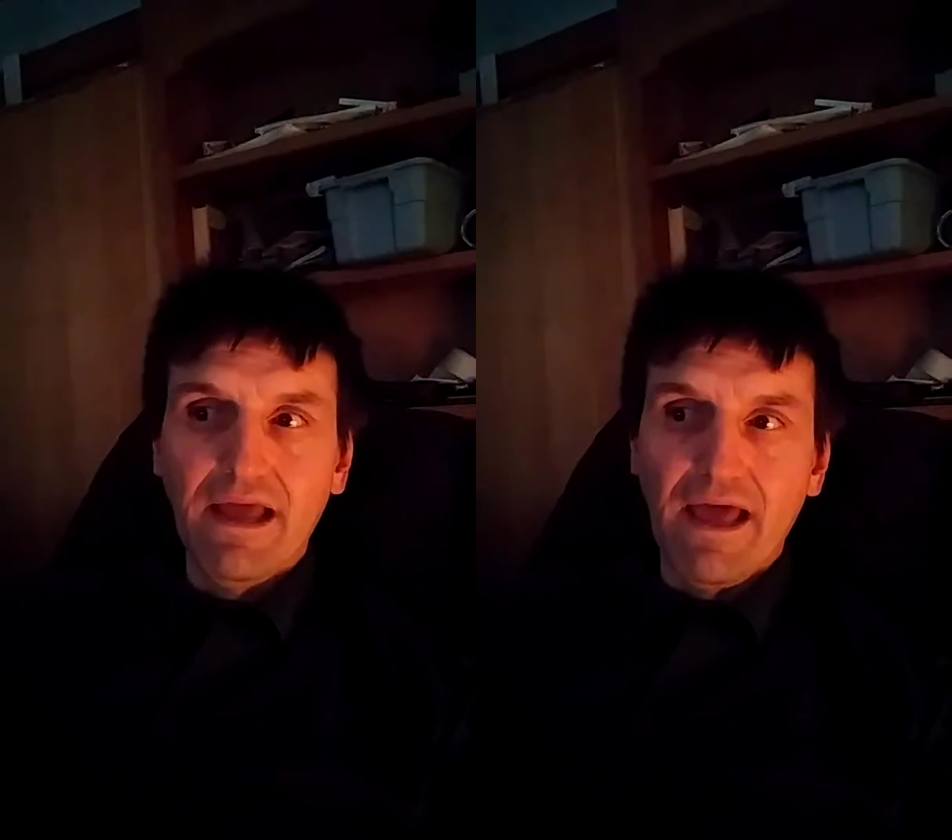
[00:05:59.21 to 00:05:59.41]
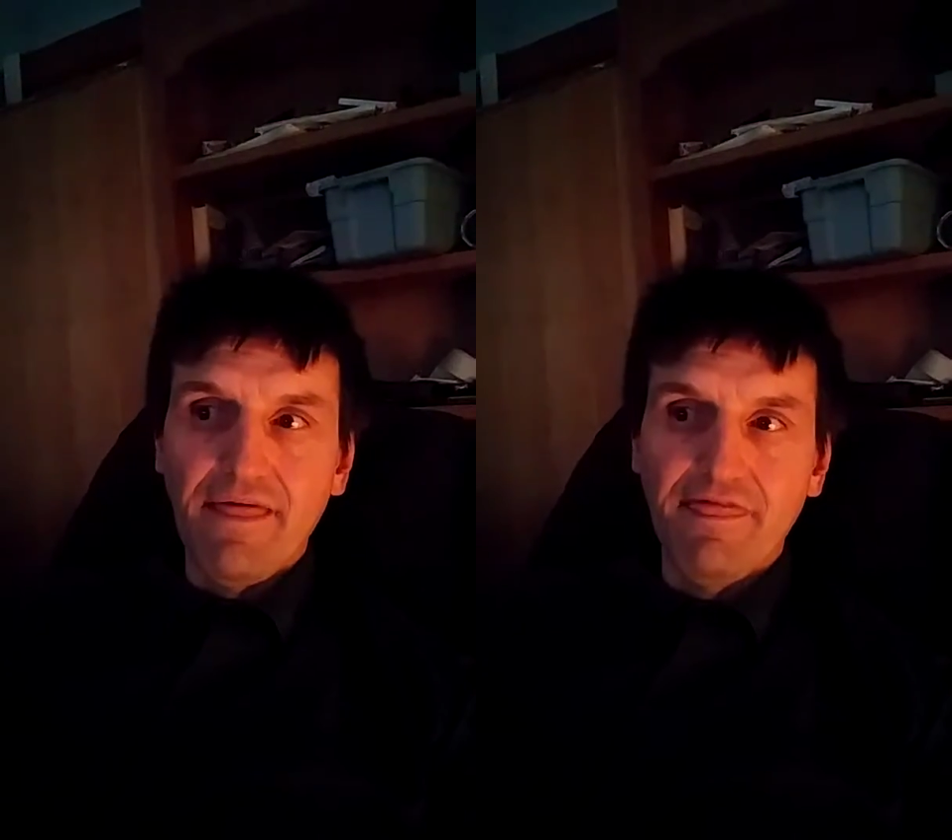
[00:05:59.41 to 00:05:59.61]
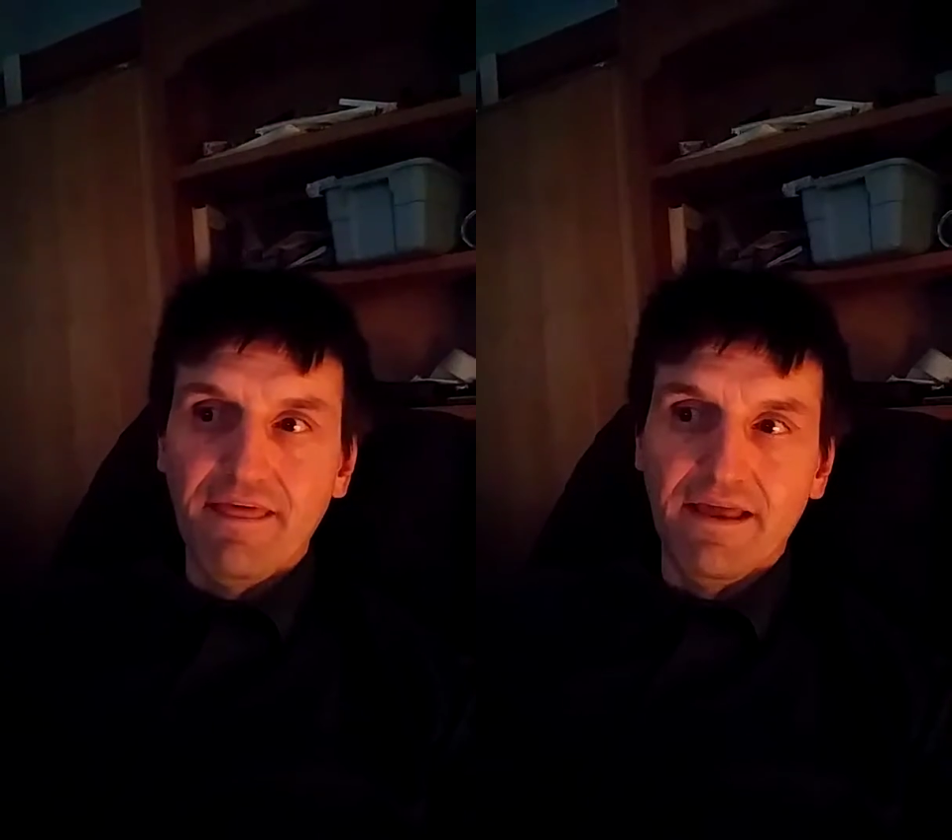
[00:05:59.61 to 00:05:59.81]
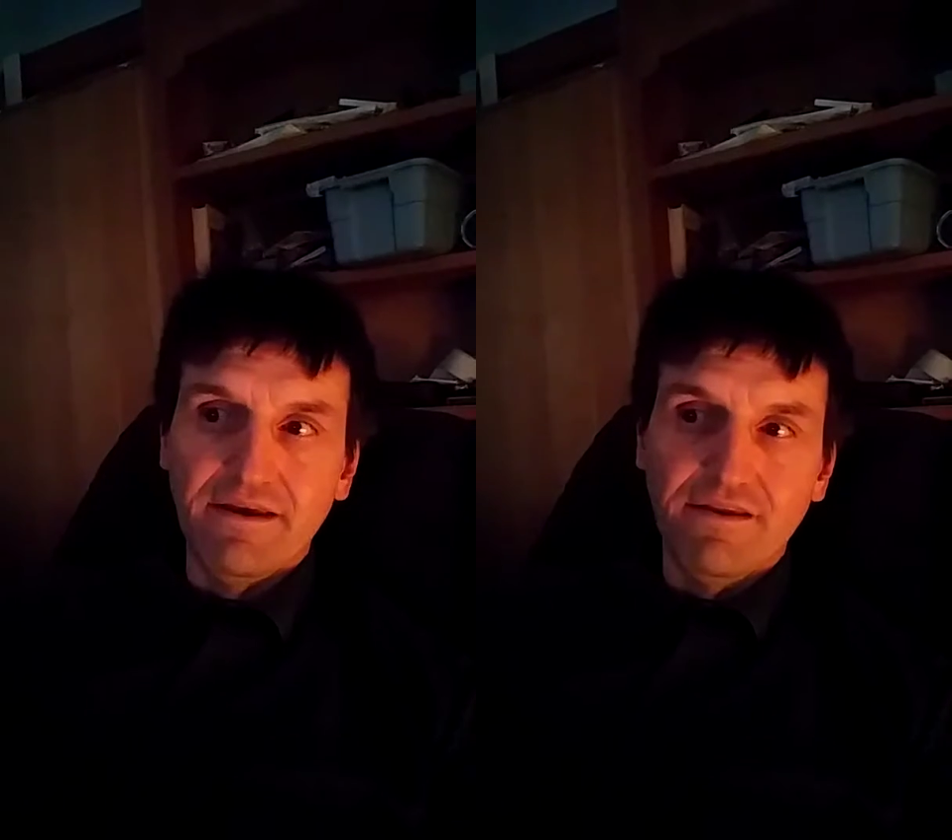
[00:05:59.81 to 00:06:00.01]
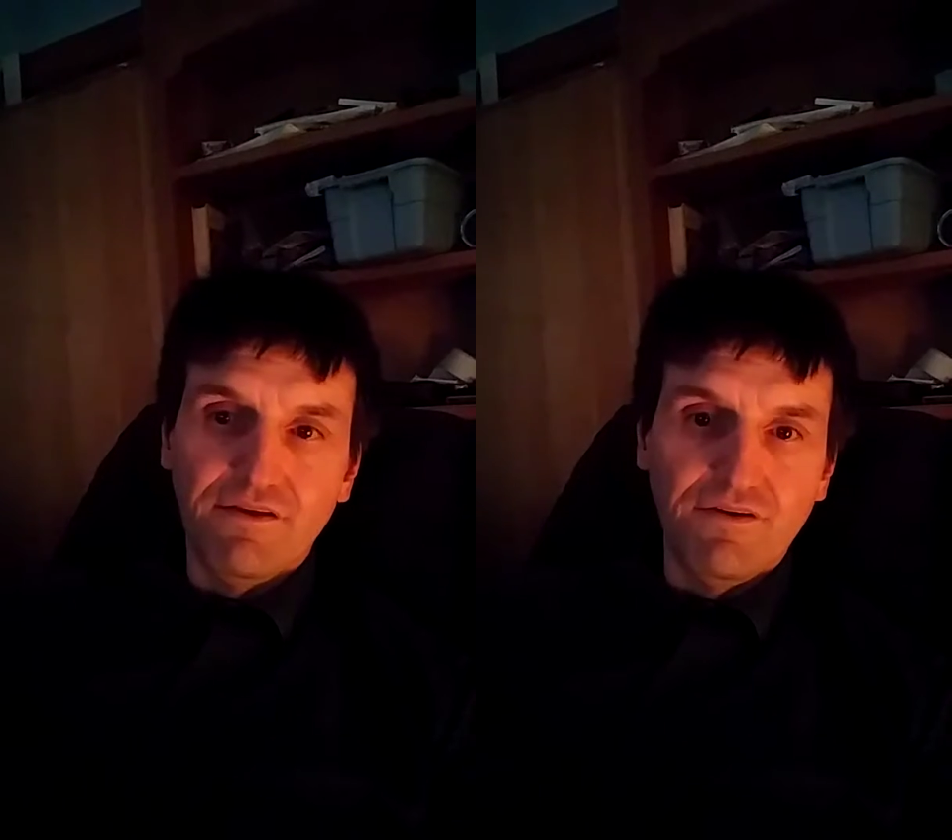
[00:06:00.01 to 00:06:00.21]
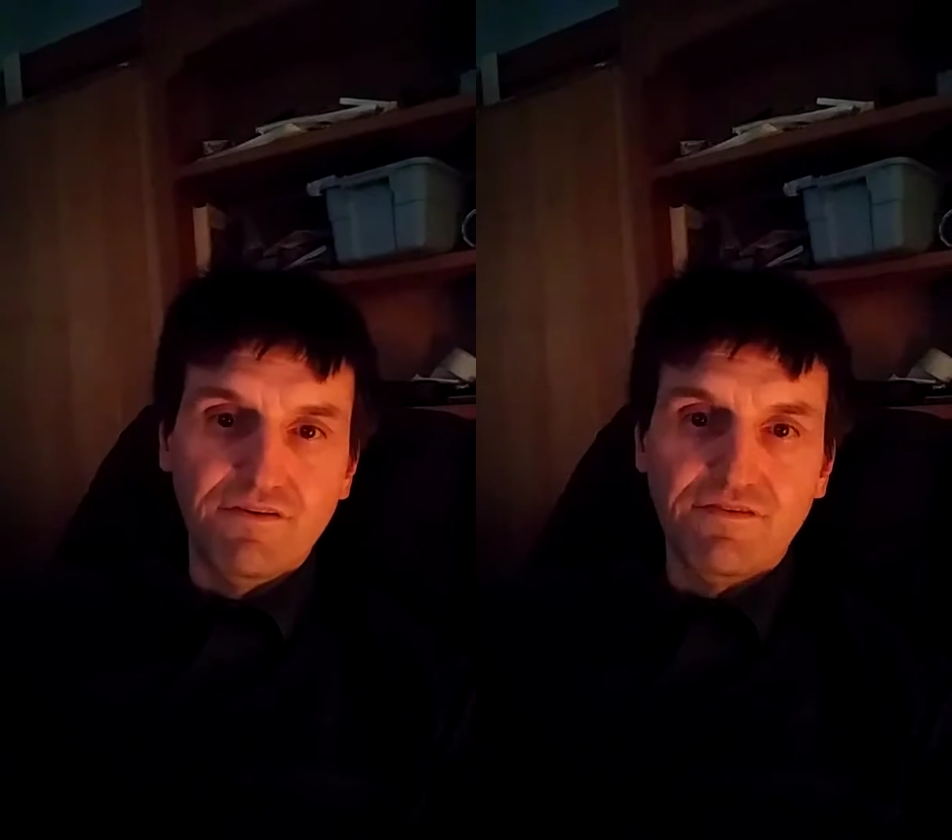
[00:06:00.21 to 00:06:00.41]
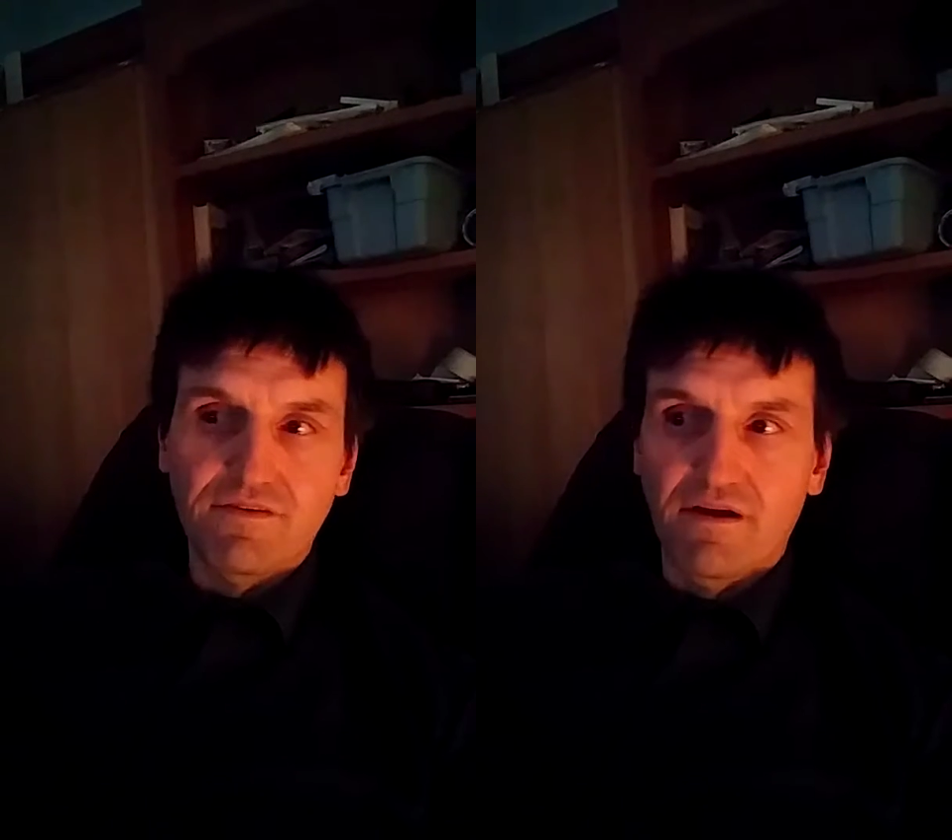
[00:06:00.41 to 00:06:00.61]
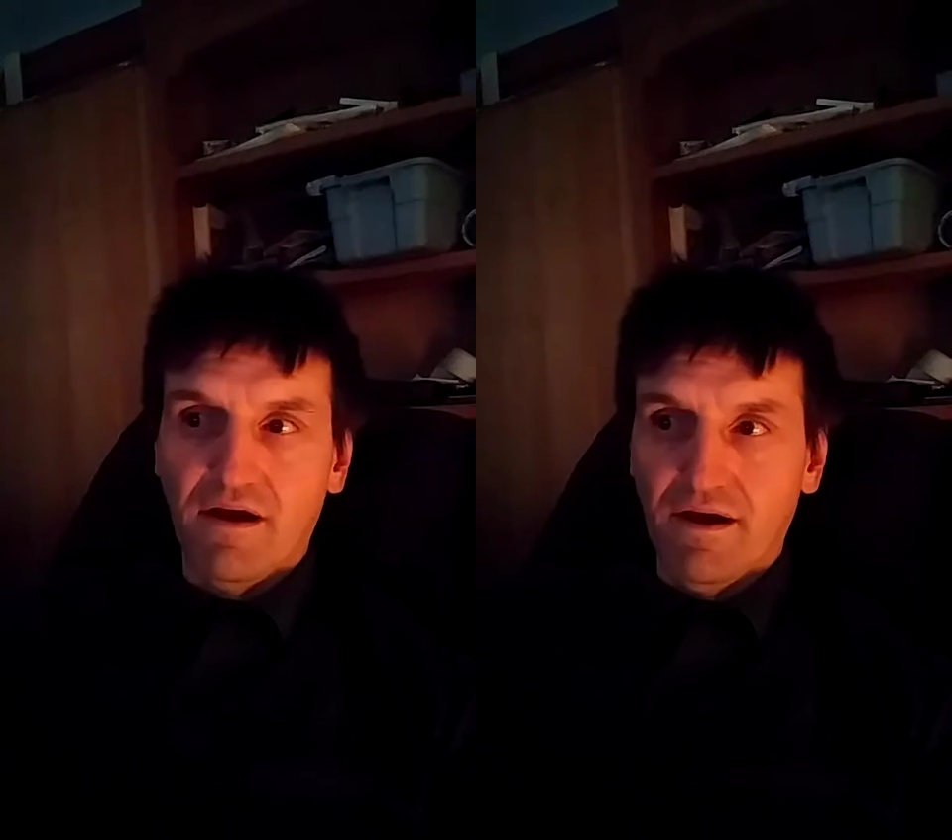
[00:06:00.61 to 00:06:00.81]
and then
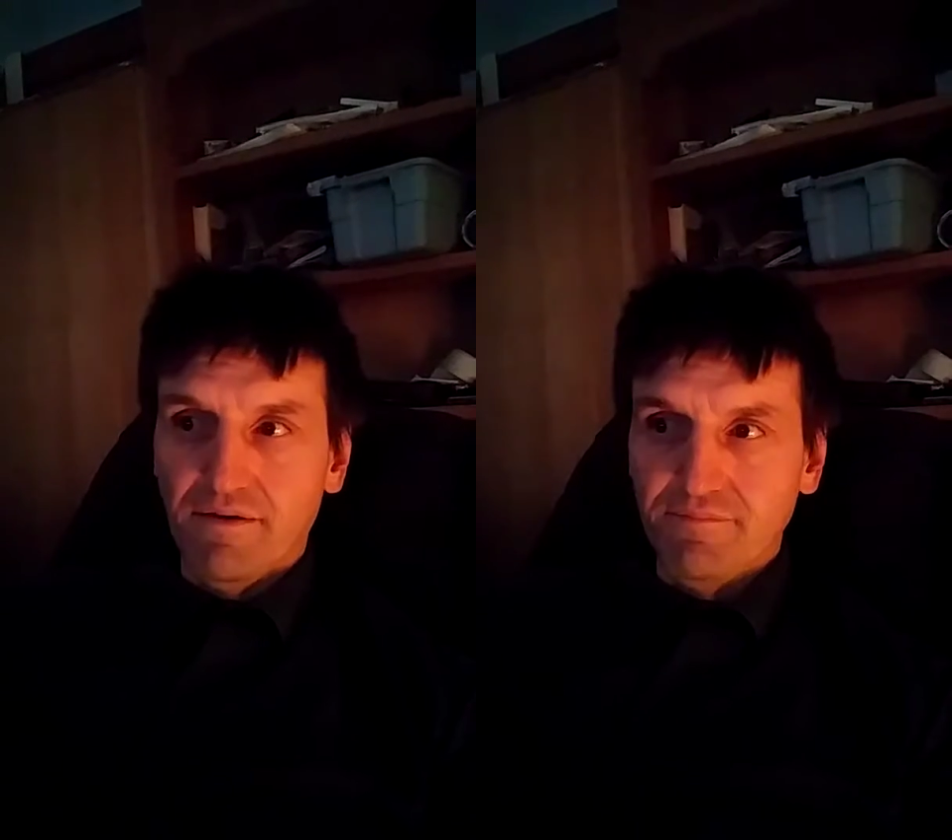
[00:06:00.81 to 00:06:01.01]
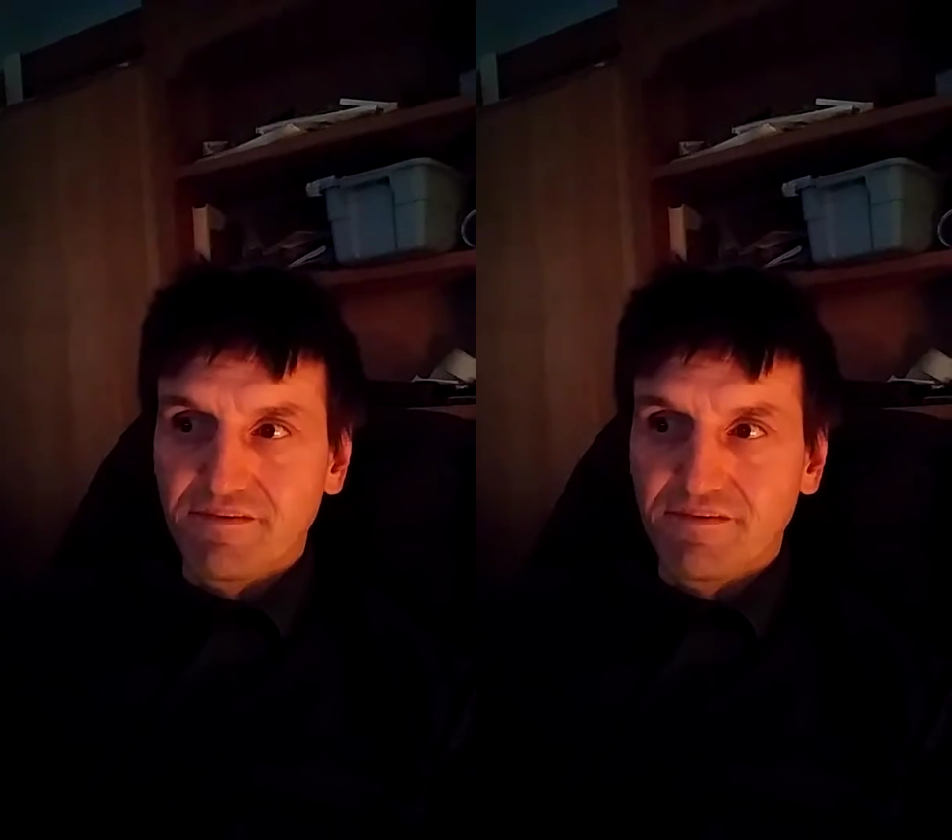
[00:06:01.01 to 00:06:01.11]
used um,